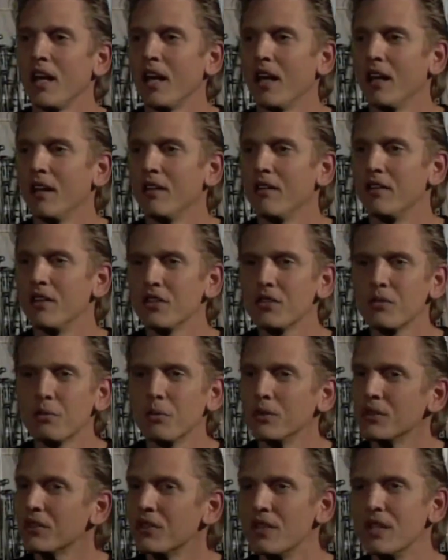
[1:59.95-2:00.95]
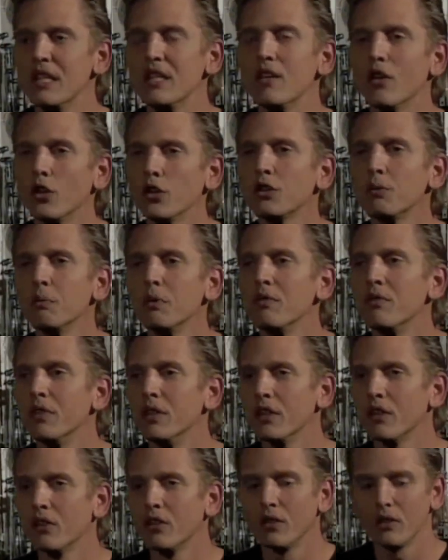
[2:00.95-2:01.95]
And this was the ultimate
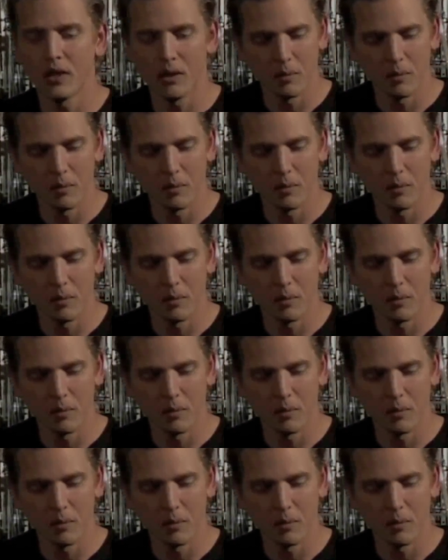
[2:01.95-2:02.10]
vehicle.